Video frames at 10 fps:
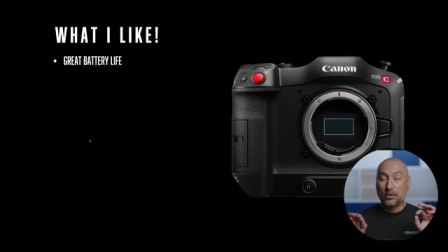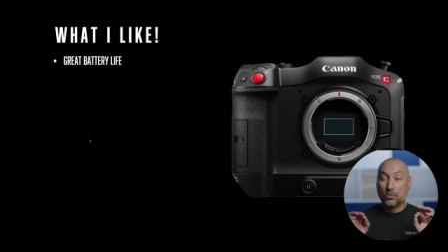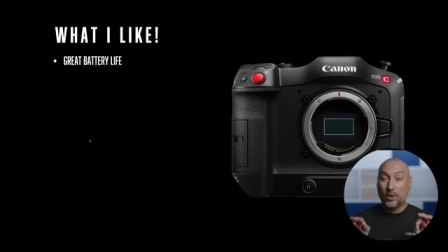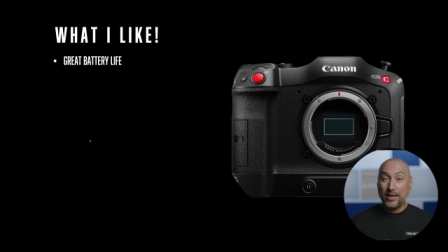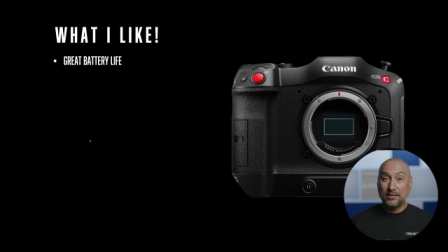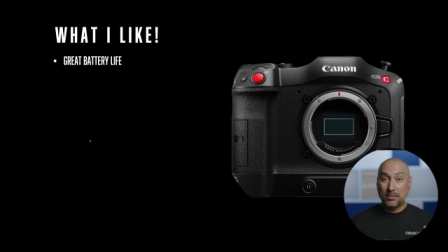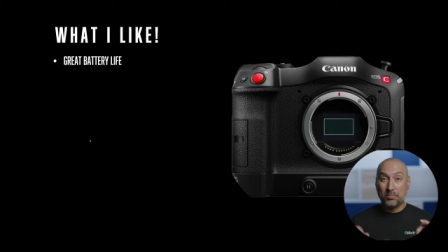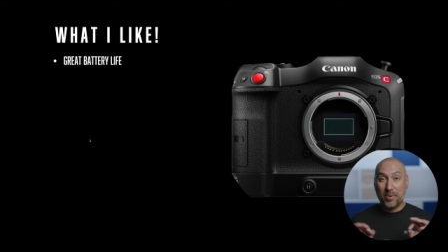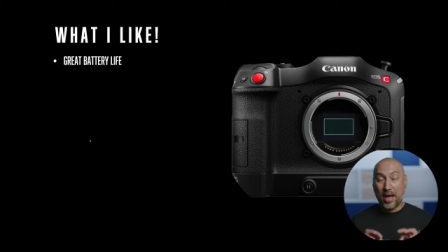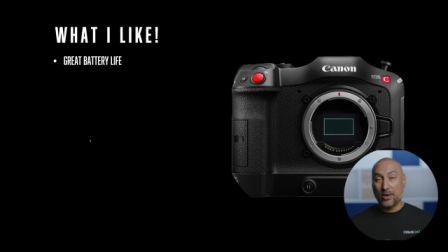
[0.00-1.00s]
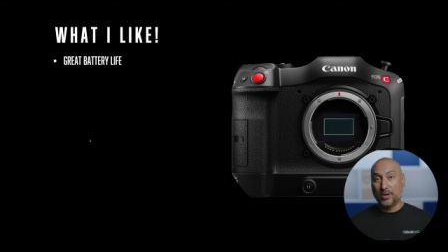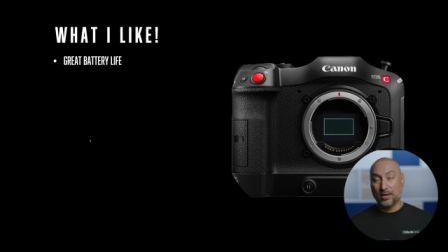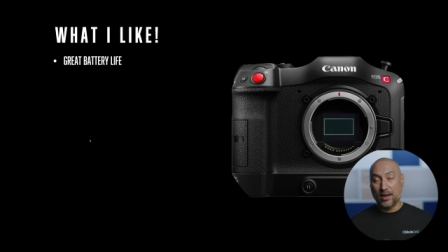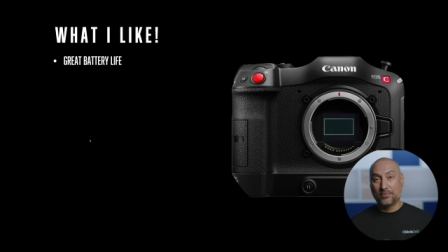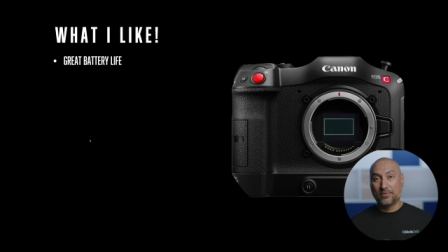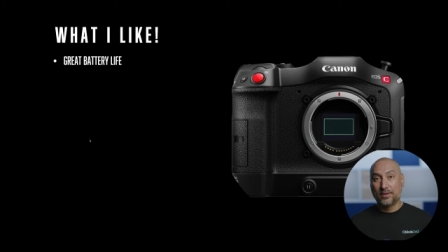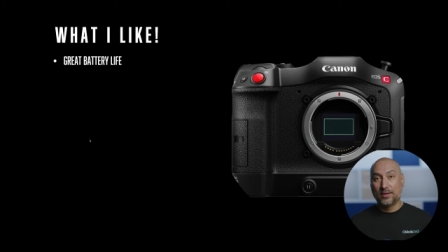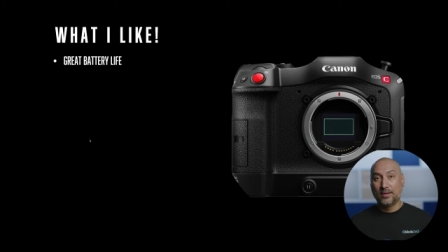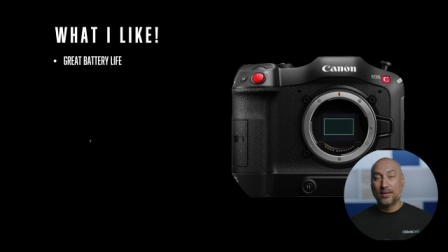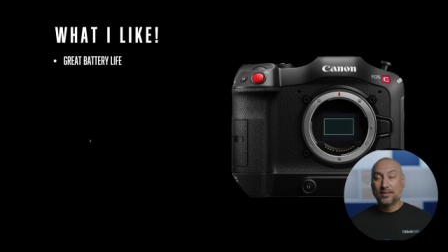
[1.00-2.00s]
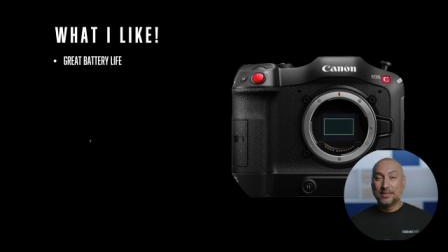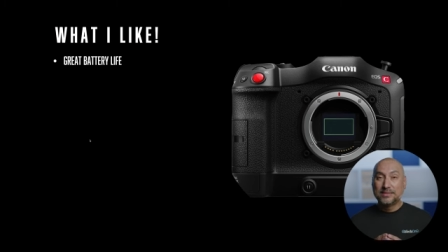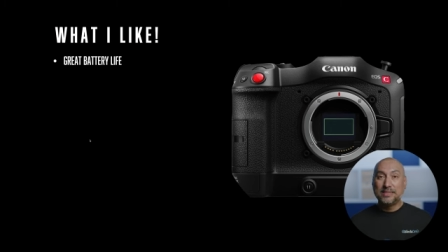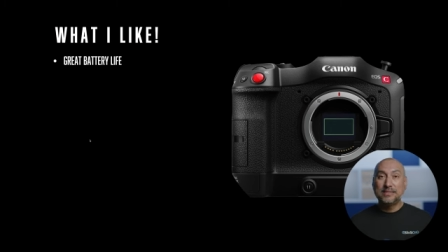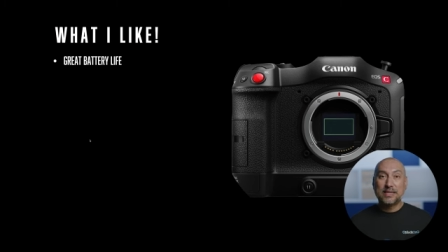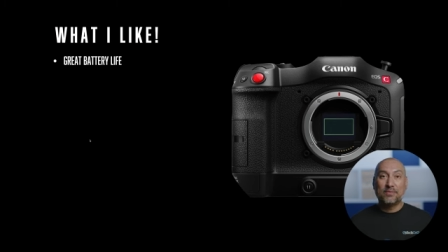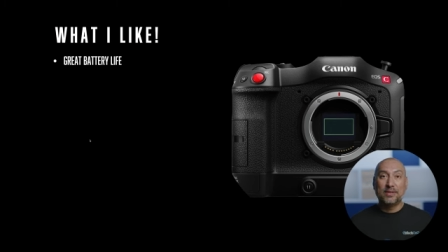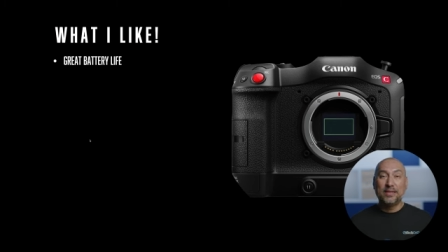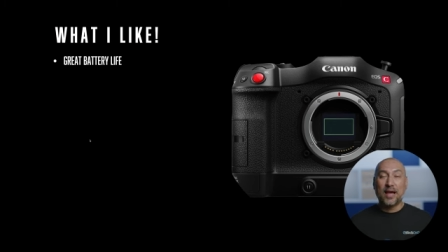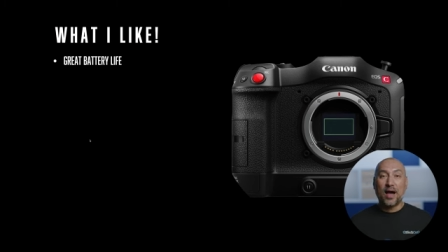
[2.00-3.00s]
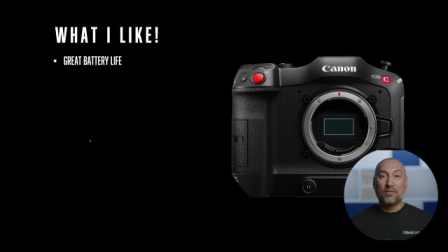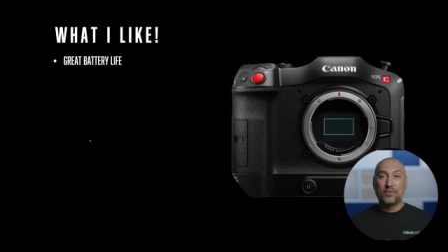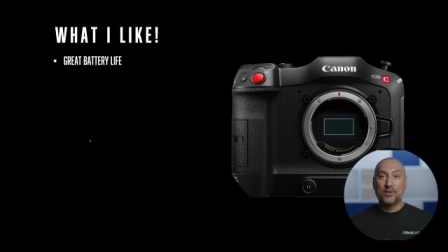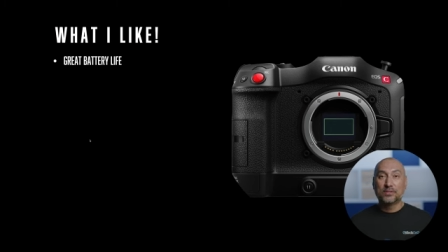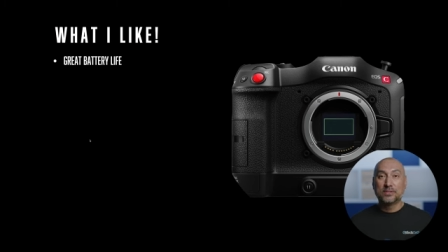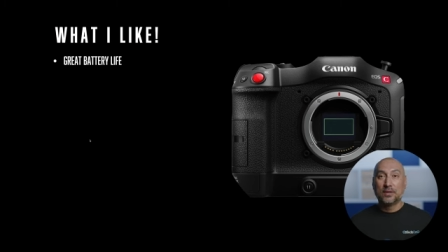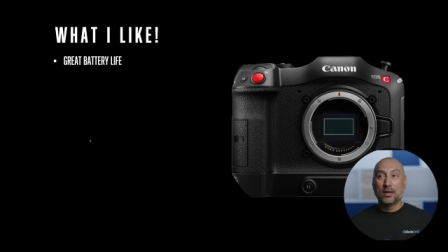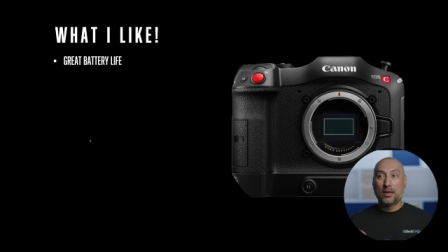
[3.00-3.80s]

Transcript: great battery life. The C70 offers